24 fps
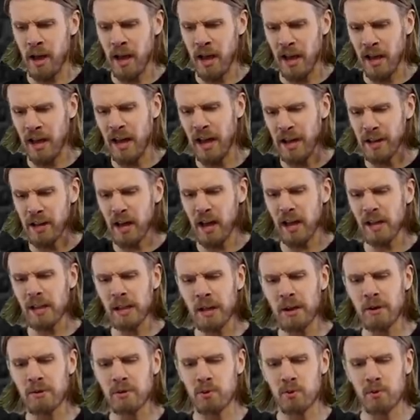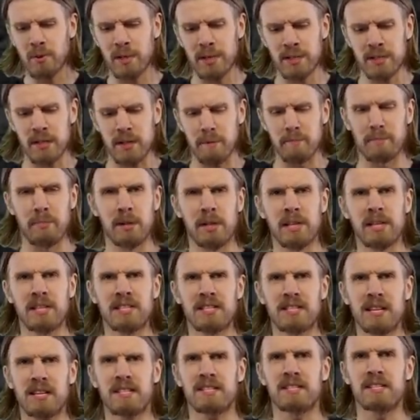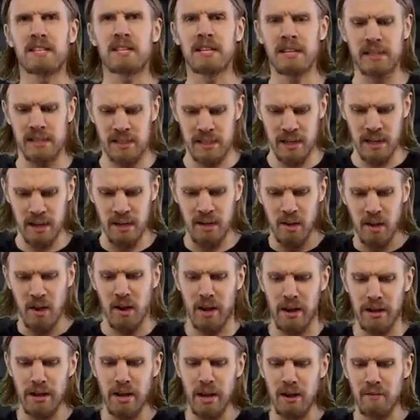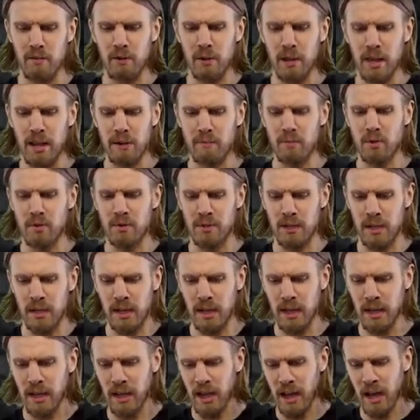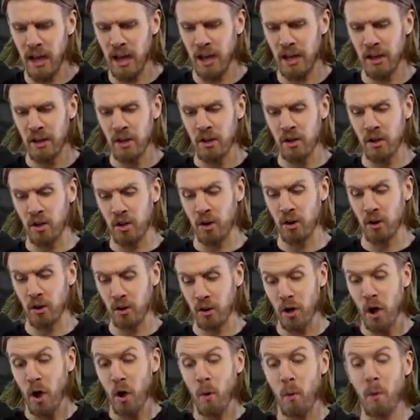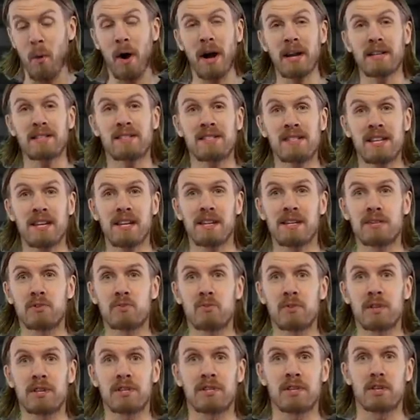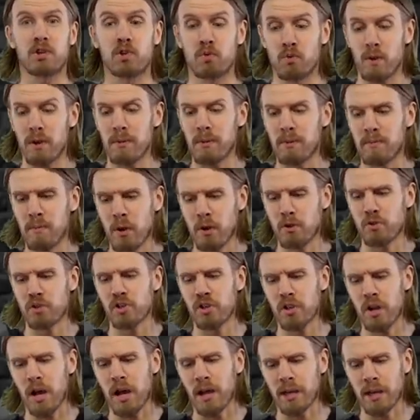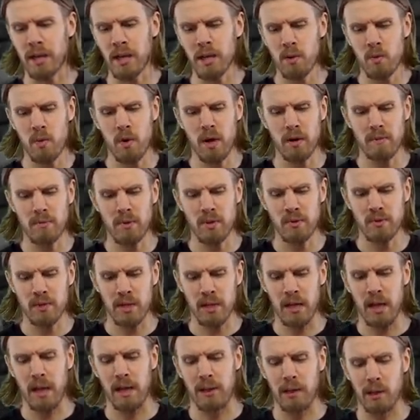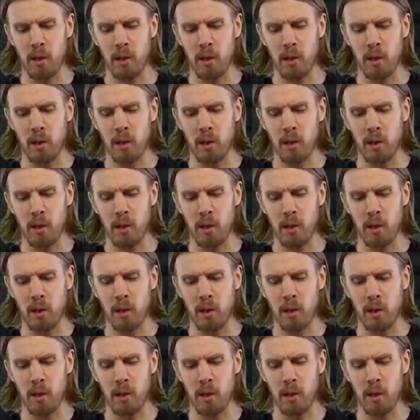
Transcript: uh, Annihilator is releasing Ballistic Sadistic on Neverland Music Incorporated. Uh, Kirk Weinstein is releasing Dream in Motion on E one Music, and